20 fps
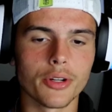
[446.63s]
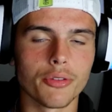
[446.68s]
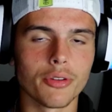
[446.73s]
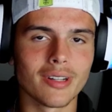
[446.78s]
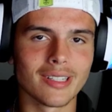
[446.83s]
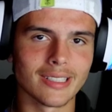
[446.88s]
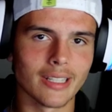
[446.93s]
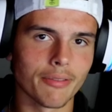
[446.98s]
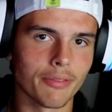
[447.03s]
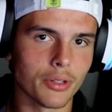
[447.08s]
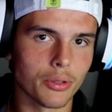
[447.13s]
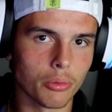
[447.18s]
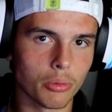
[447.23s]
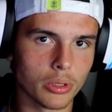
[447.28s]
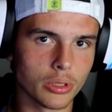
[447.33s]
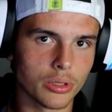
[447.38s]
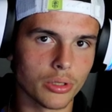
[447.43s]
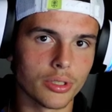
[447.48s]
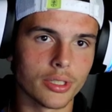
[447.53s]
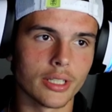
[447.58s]
video because that video
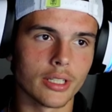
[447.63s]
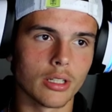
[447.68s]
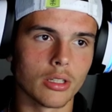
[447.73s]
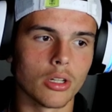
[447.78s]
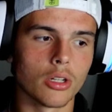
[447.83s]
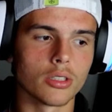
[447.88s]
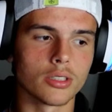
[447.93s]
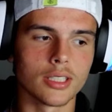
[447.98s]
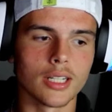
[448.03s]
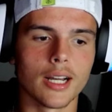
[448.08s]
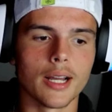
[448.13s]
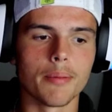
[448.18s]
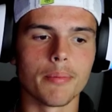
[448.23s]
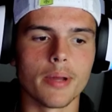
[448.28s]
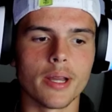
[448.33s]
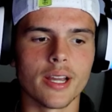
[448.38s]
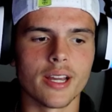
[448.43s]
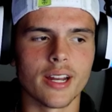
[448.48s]
was going to take a long time,